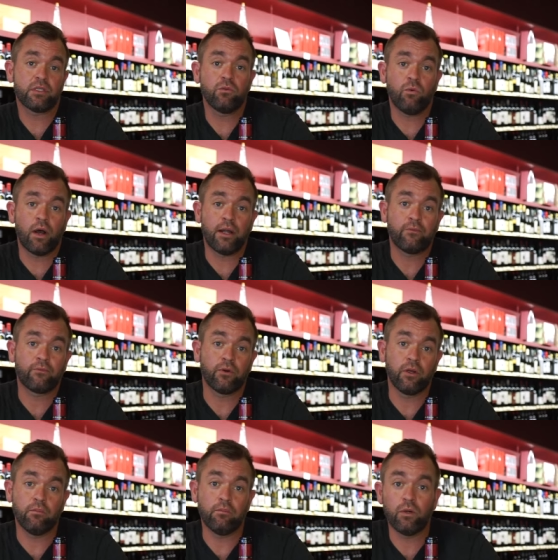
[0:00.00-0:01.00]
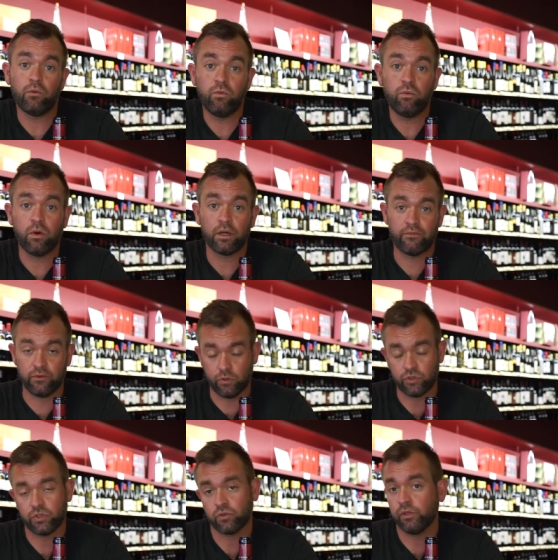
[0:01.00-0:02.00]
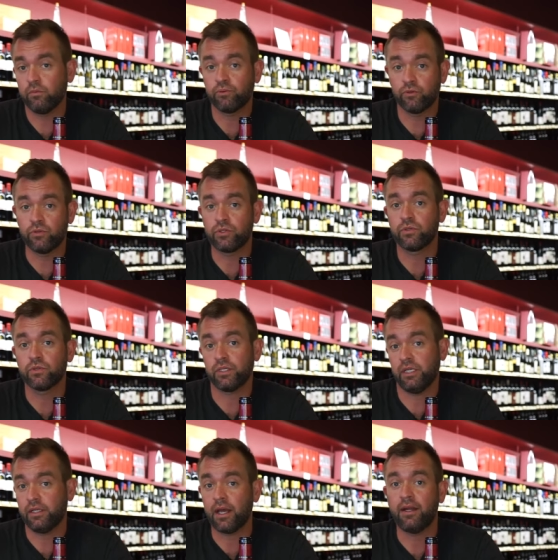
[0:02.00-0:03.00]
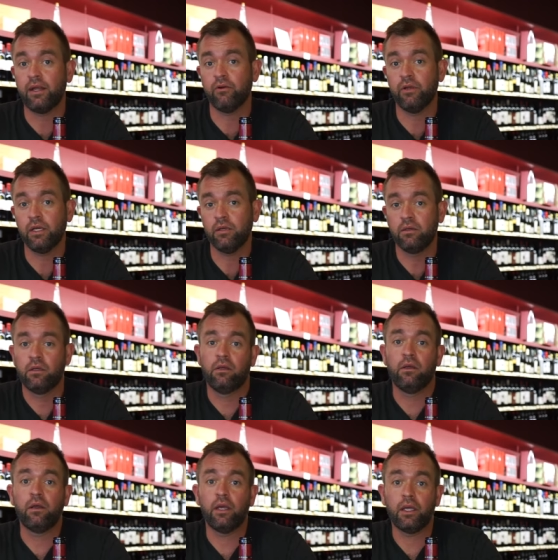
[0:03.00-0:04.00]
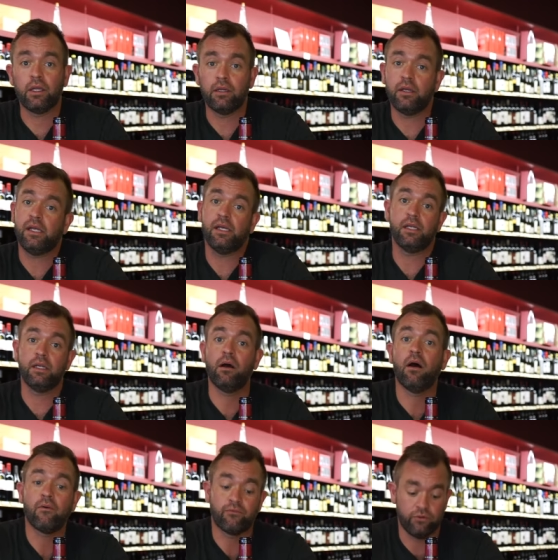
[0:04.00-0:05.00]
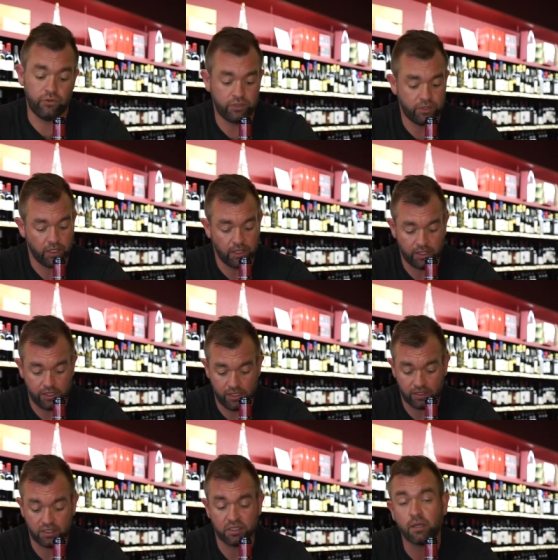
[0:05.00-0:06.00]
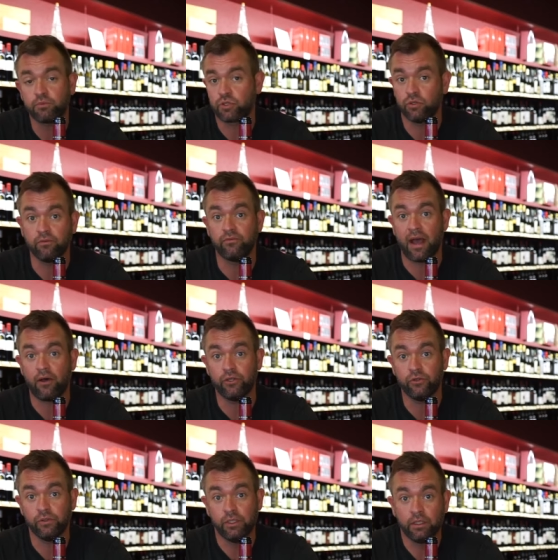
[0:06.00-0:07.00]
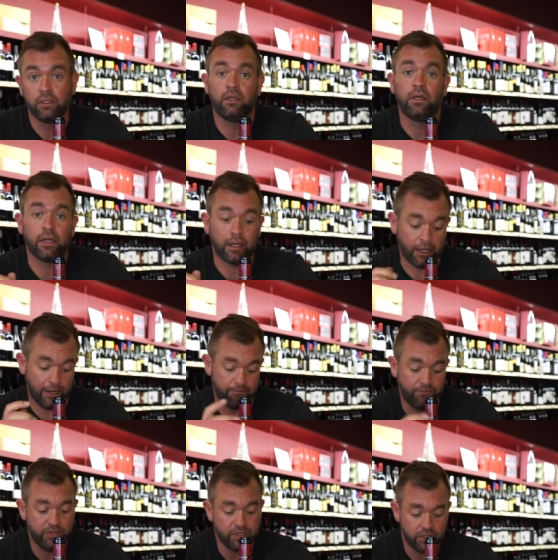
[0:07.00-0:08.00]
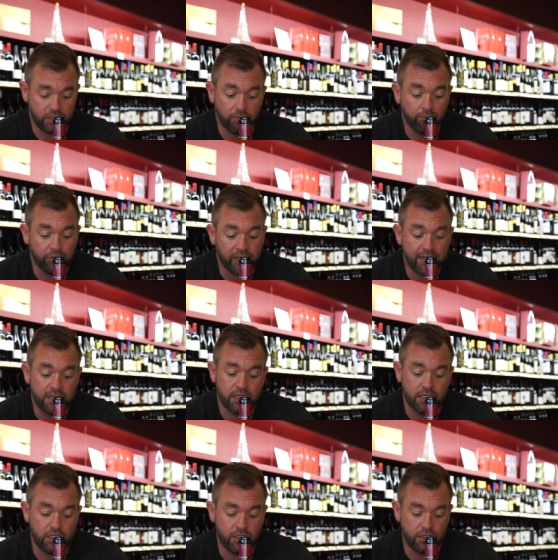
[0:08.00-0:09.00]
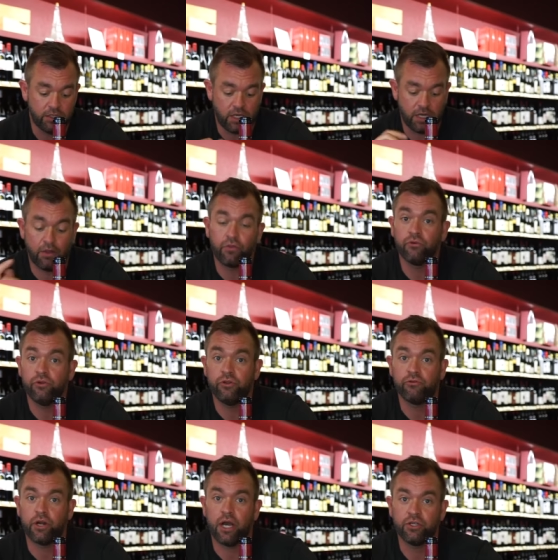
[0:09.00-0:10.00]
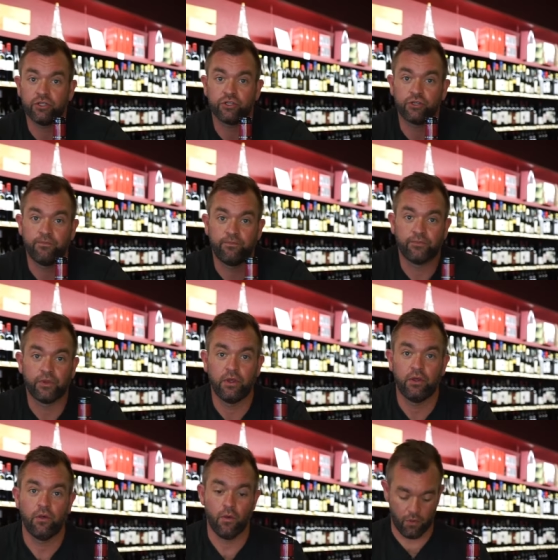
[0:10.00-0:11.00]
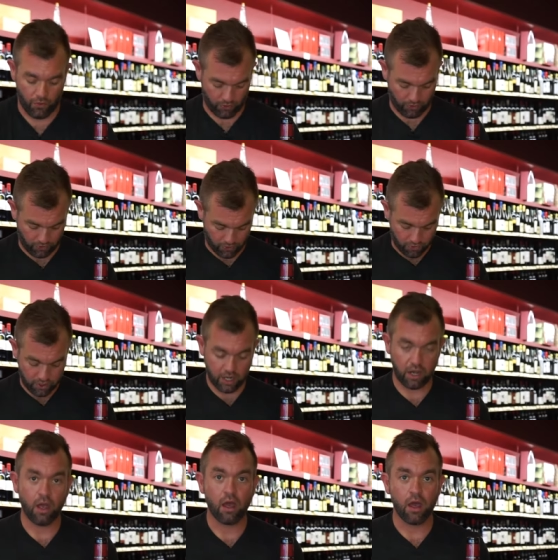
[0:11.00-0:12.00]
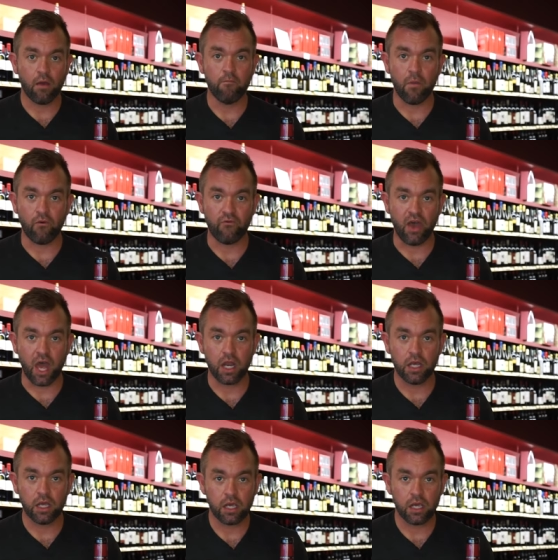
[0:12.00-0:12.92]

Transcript: is a wine from one of the most storied producers in that area, and it offers uh, exceptional value. Um, this blend is uh, 30 Grenache, 30 Mourvèdre,